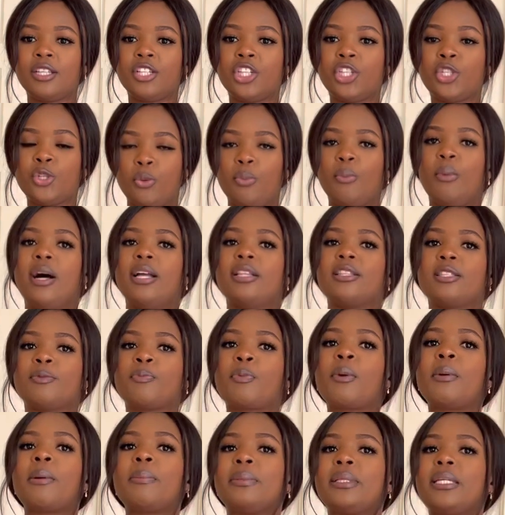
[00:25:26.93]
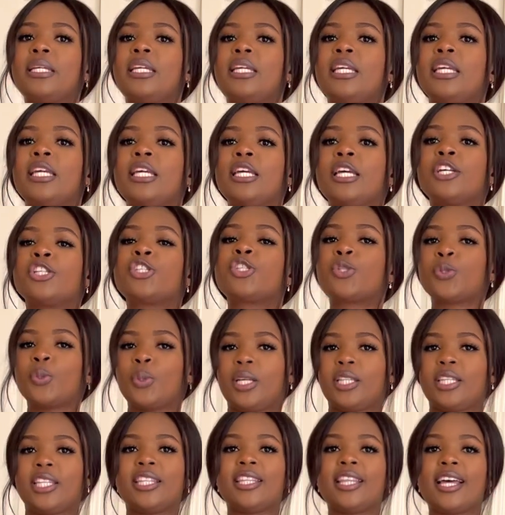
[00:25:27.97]
2 months, probably
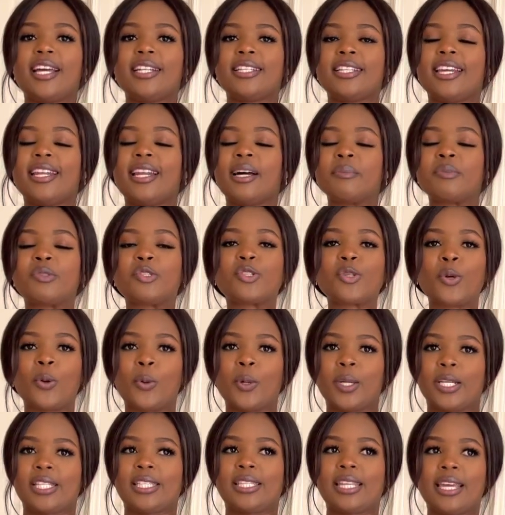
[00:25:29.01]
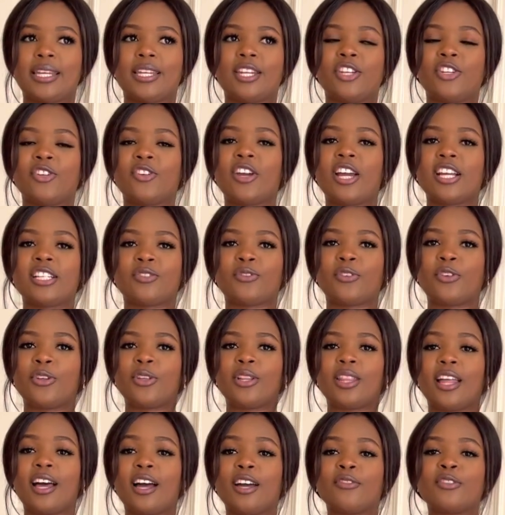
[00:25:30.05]
sooner than that. And I'm so excited, you guys, for
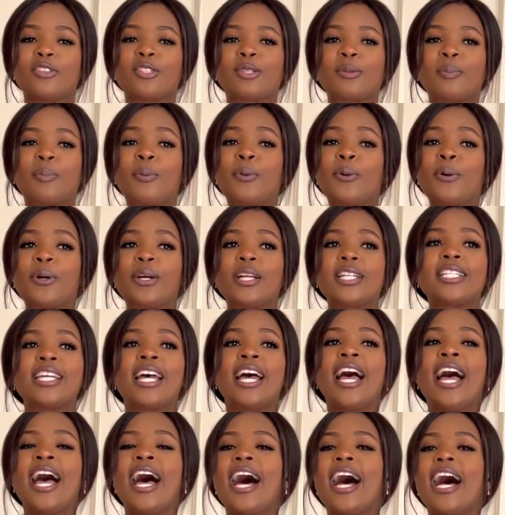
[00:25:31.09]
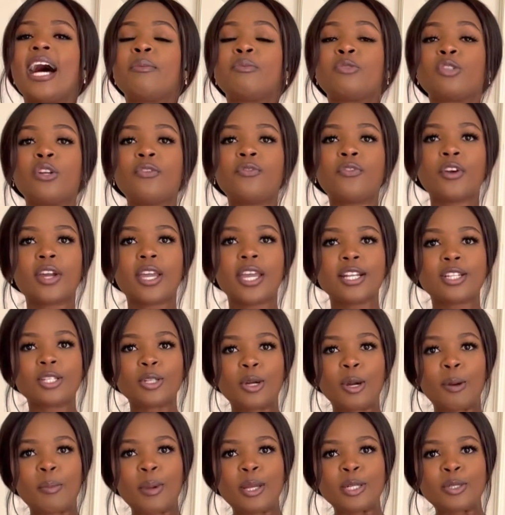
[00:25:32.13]
your love, your support. Don't forget to
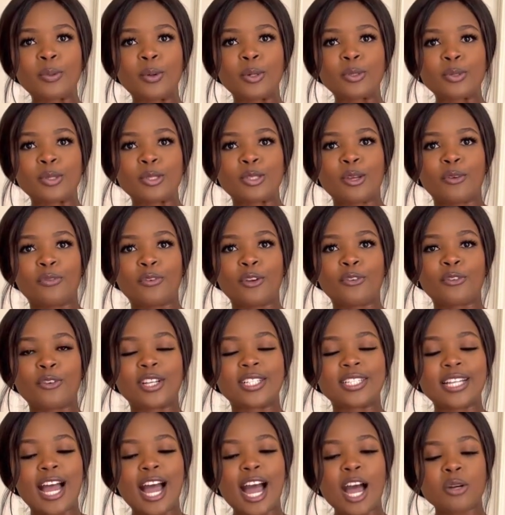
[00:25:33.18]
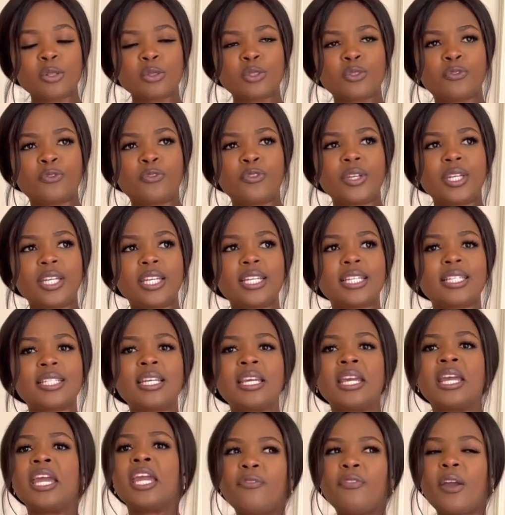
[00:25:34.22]
comment what was your favorite outfit.
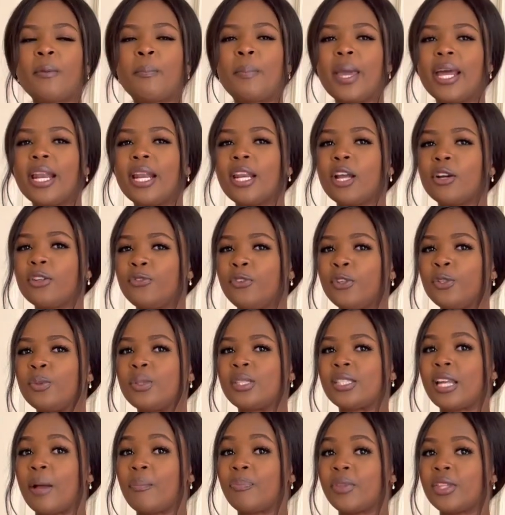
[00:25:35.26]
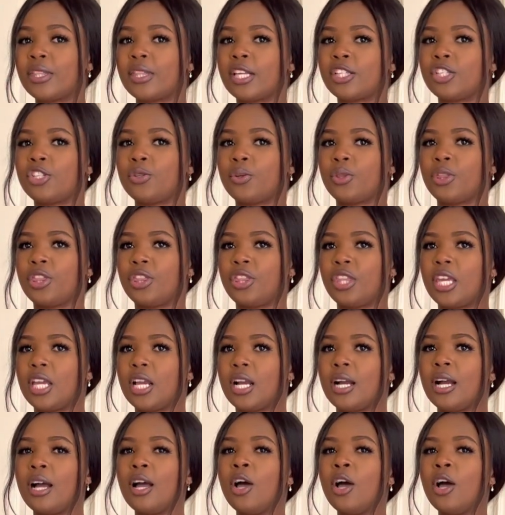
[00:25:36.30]
If I paired an outfit with something that you think